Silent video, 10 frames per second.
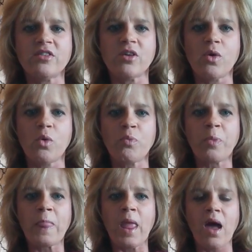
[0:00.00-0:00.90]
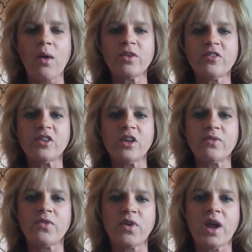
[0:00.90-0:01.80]
So I was a
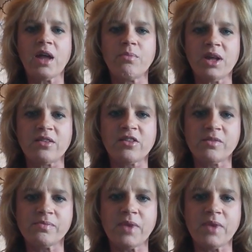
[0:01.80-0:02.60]
silver for 9 months.